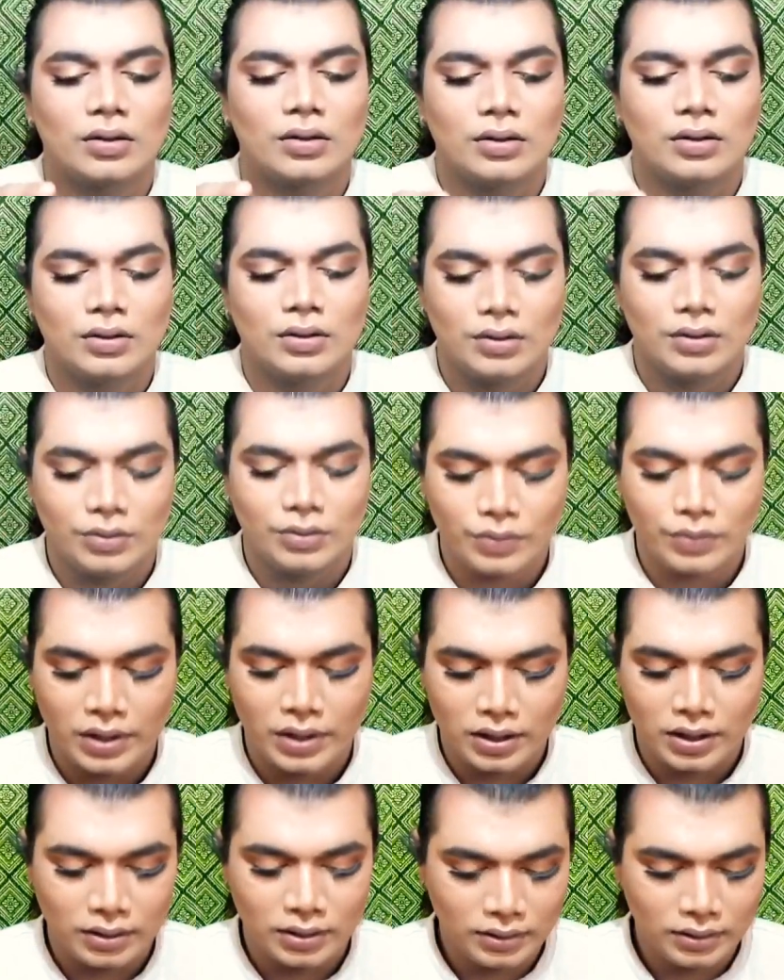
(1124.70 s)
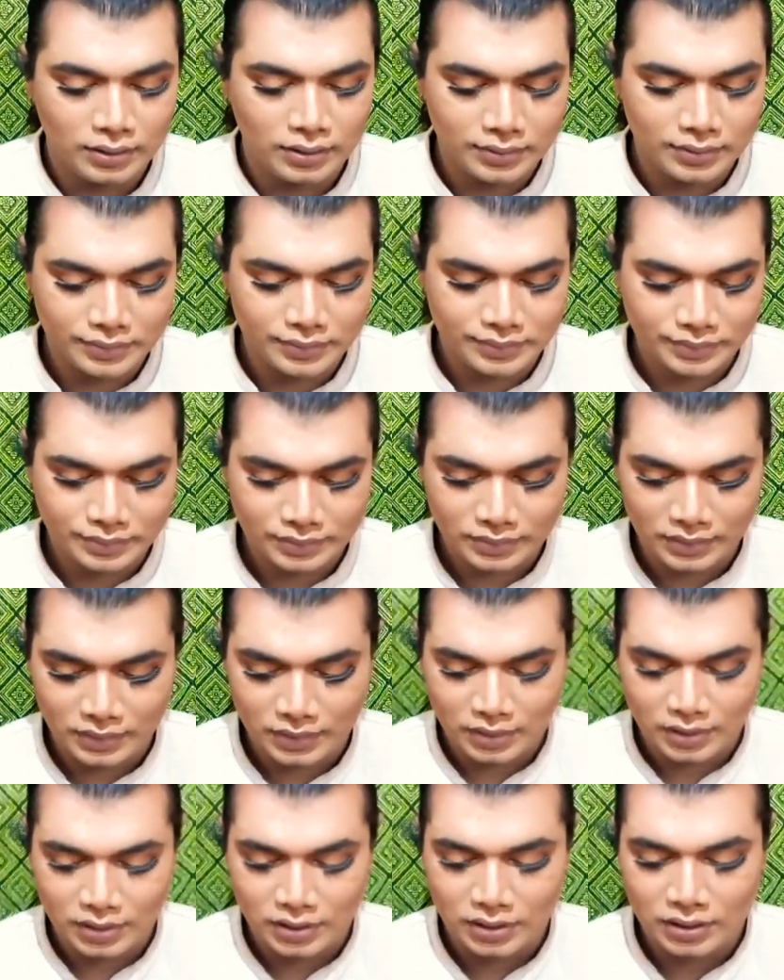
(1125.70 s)
Well,
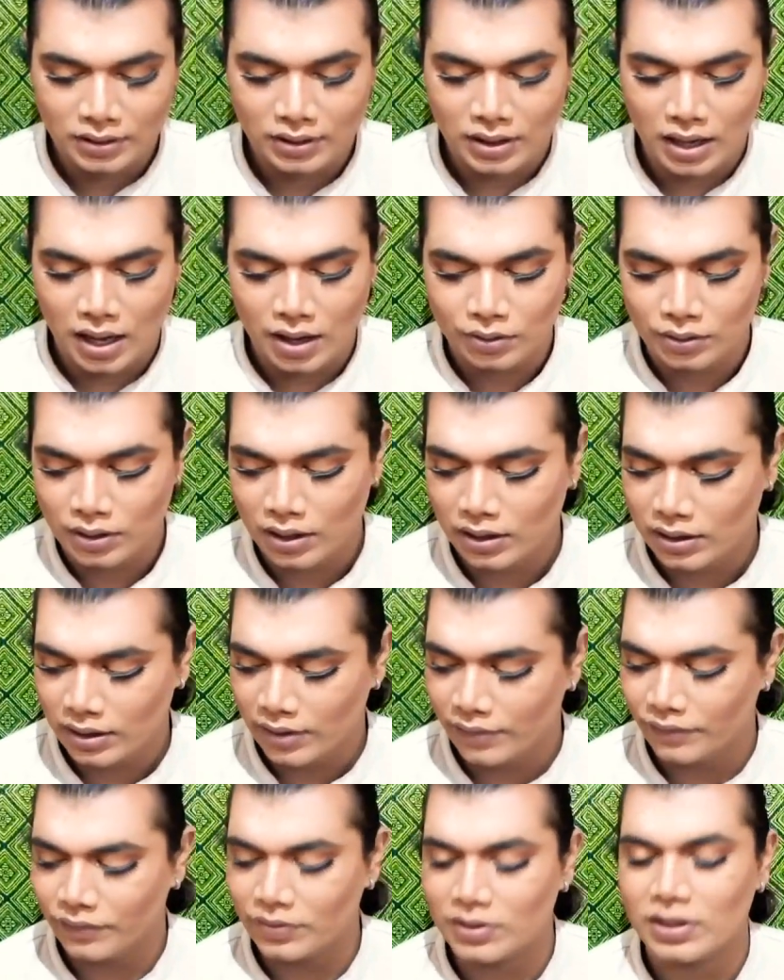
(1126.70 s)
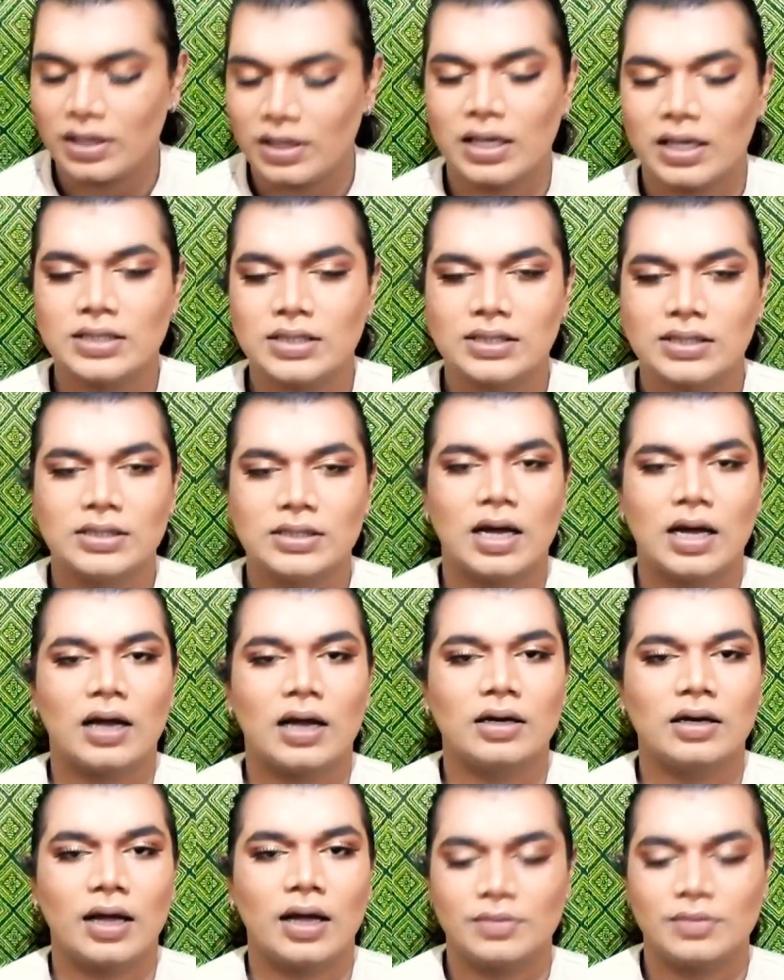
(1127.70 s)
now that everything is done, I'm
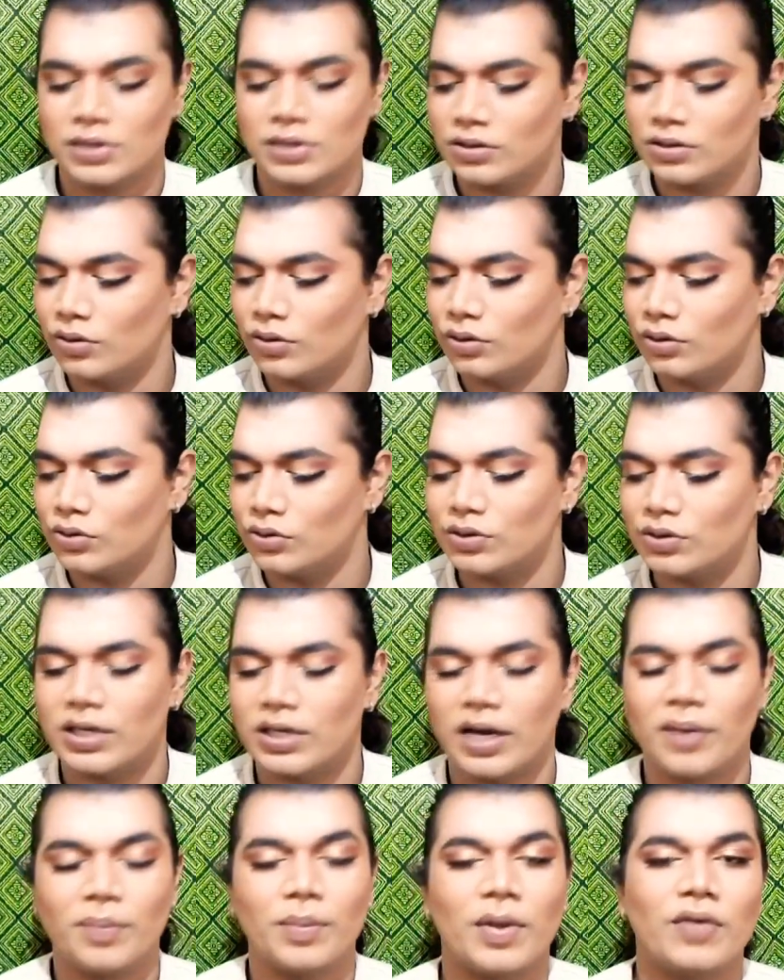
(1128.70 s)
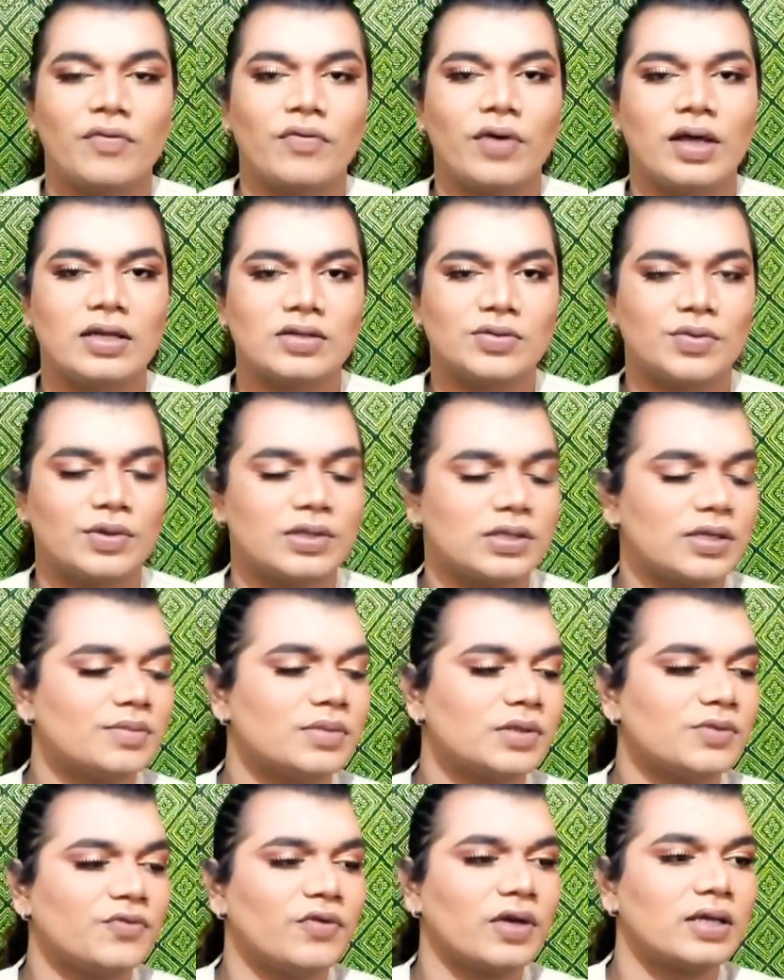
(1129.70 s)
just going to set my face with some
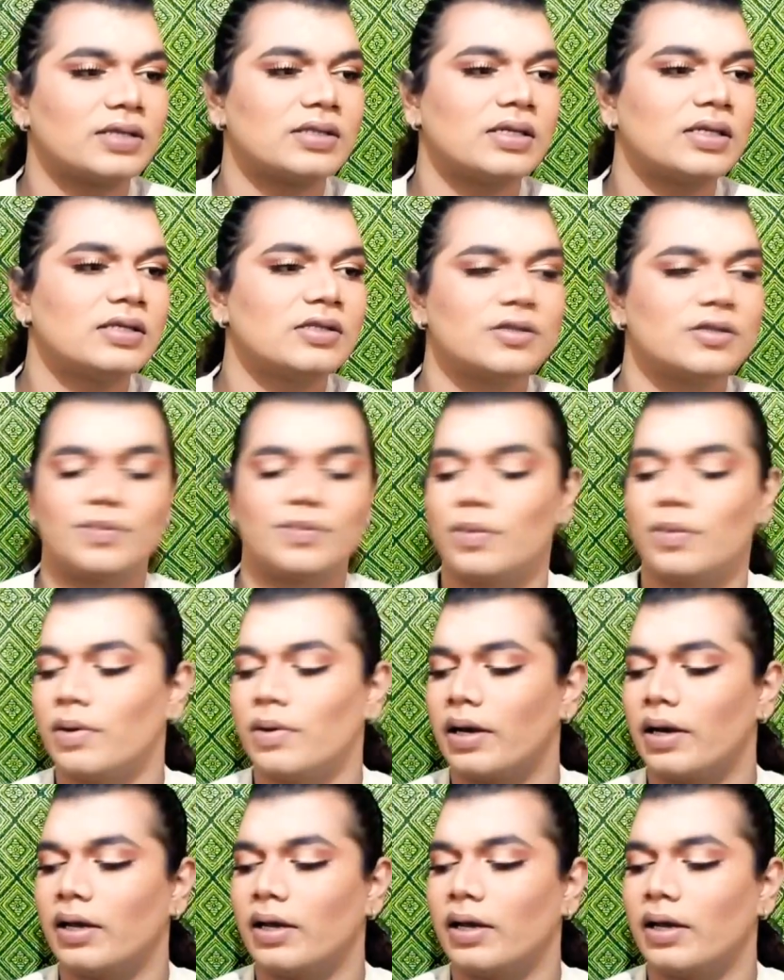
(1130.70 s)
fixing spray.